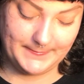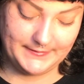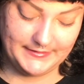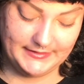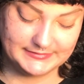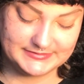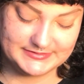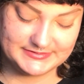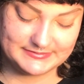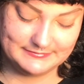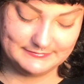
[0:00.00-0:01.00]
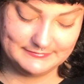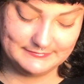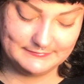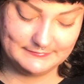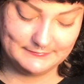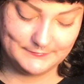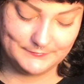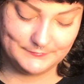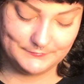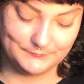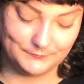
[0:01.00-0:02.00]
It's
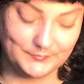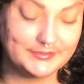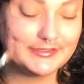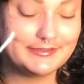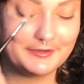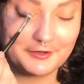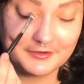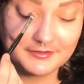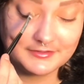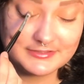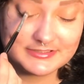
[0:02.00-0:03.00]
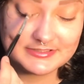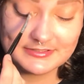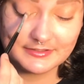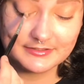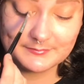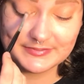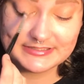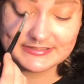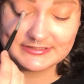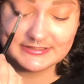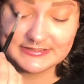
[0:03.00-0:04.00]
really hard to start a
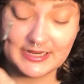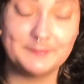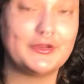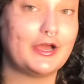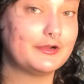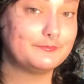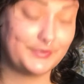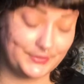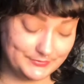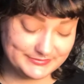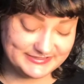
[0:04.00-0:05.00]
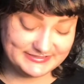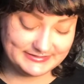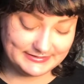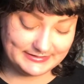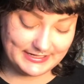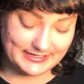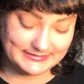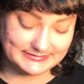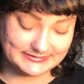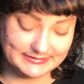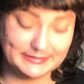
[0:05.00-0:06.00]
business. I'm not opposed to the
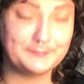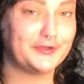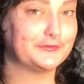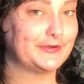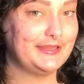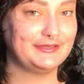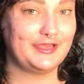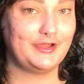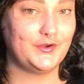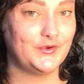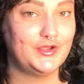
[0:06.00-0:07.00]
idea, but right now,